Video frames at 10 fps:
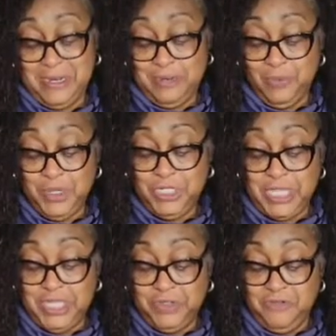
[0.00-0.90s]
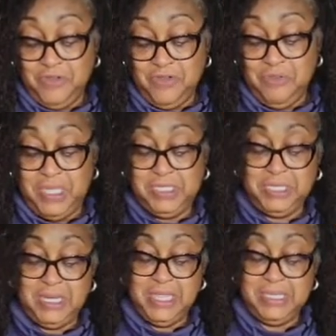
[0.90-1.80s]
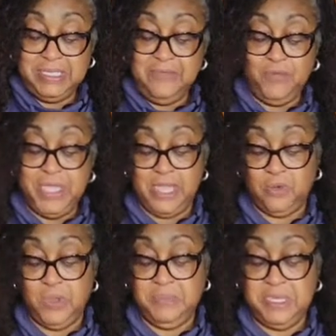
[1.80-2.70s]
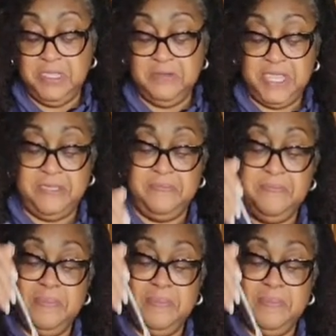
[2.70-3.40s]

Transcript: and I appreciate you very much. Let's see if we got a ribbon here now.